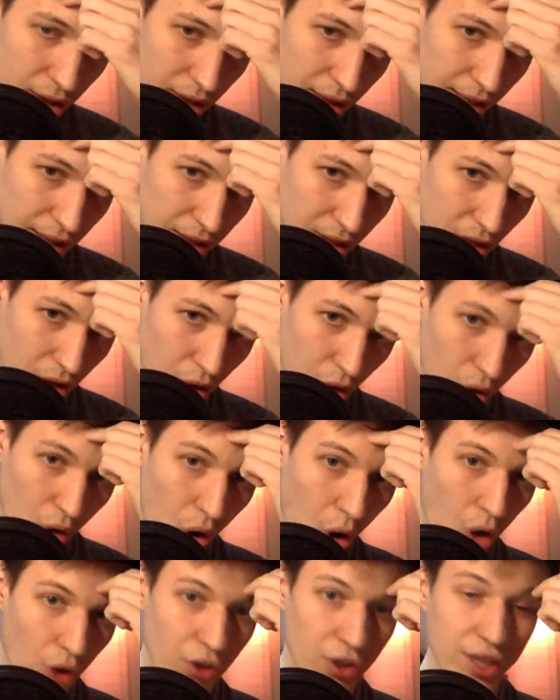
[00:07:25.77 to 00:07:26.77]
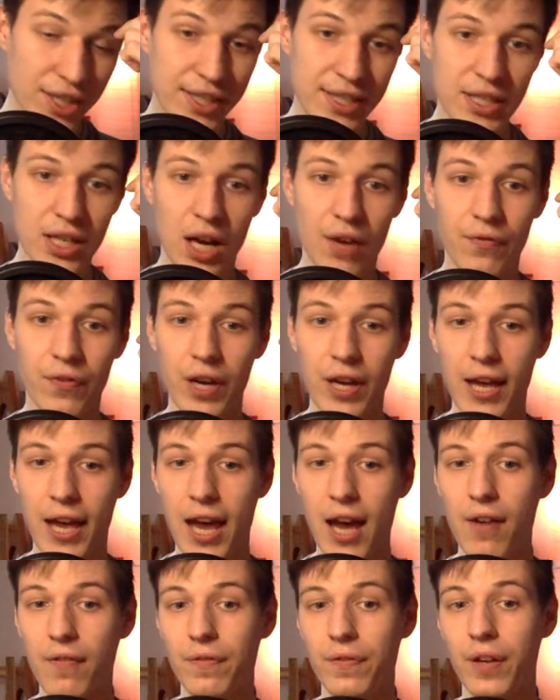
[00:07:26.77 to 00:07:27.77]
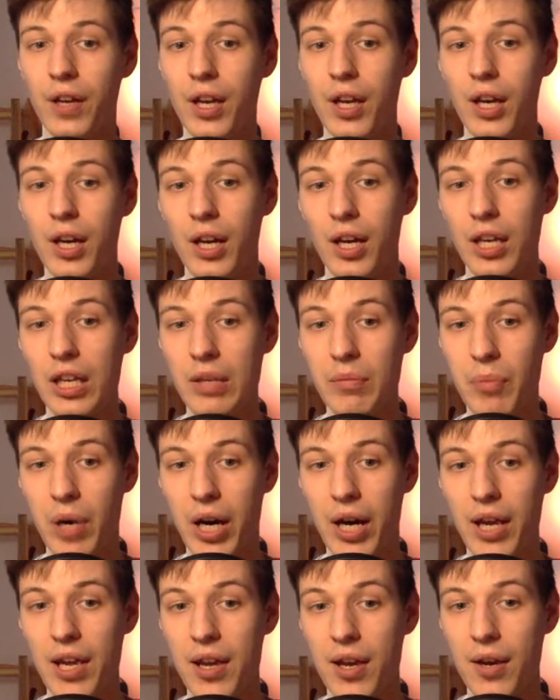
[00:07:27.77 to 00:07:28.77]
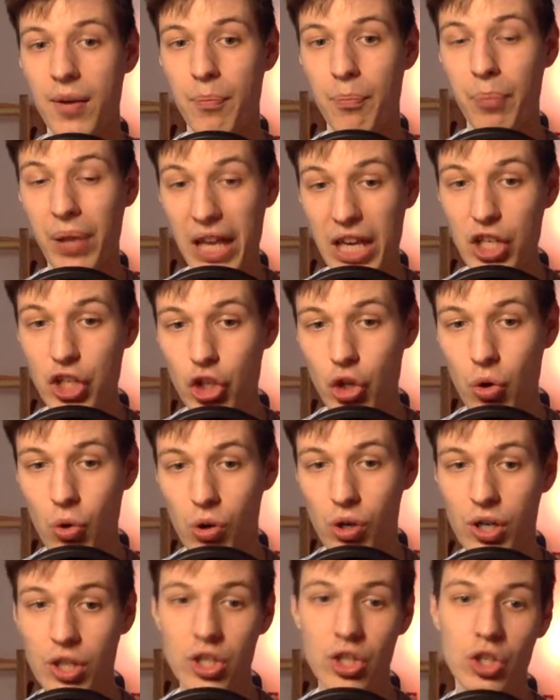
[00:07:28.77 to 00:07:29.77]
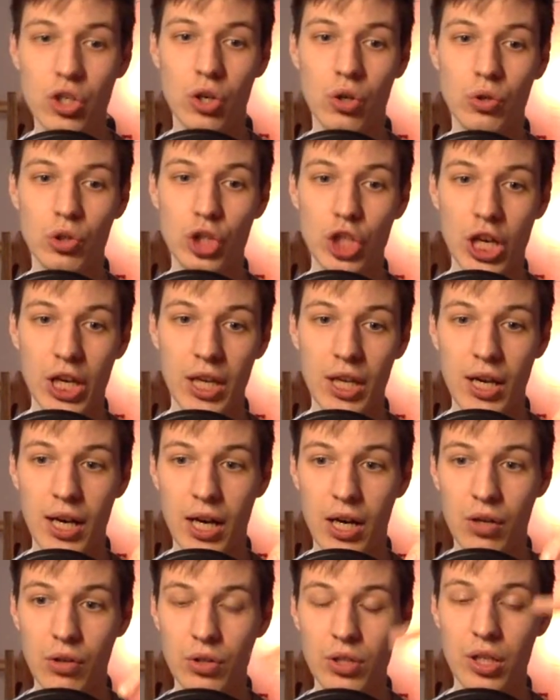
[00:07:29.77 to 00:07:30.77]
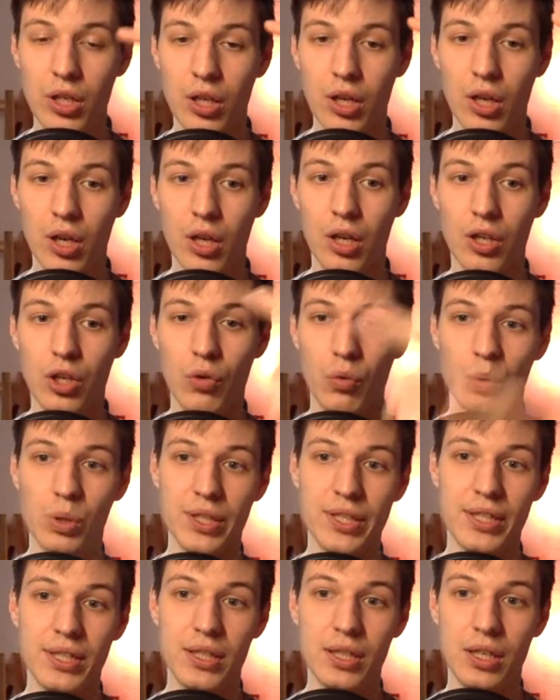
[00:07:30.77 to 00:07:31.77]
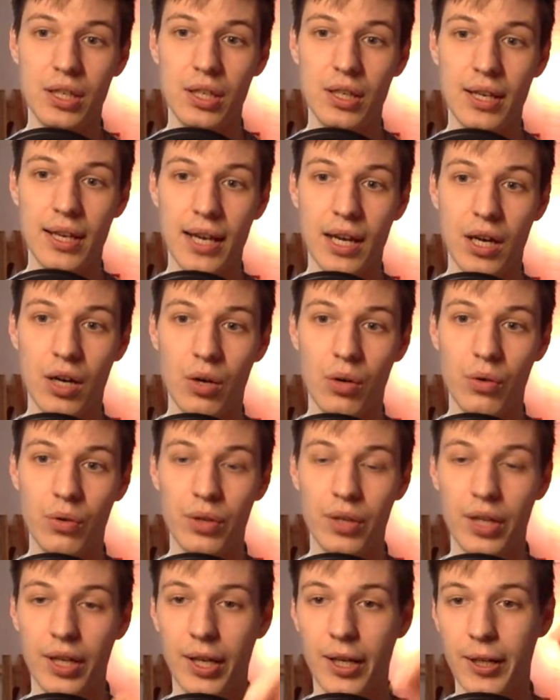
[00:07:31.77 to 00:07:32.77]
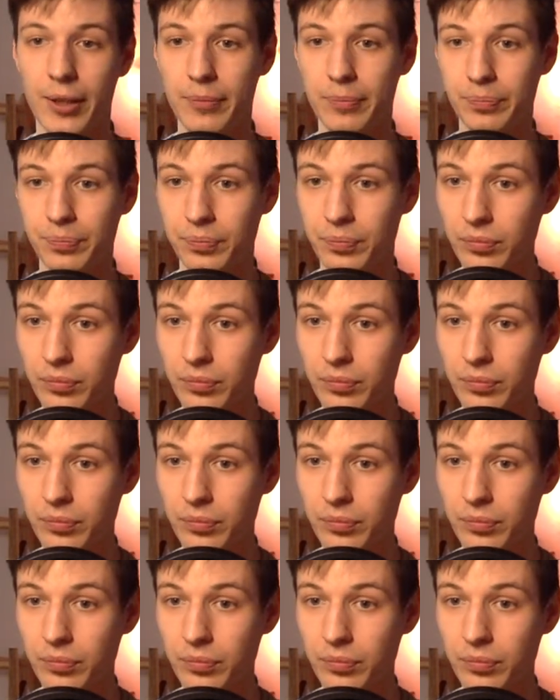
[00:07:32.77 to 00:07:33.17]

like all this stuff I have in my planche course. So check it out. You will see now the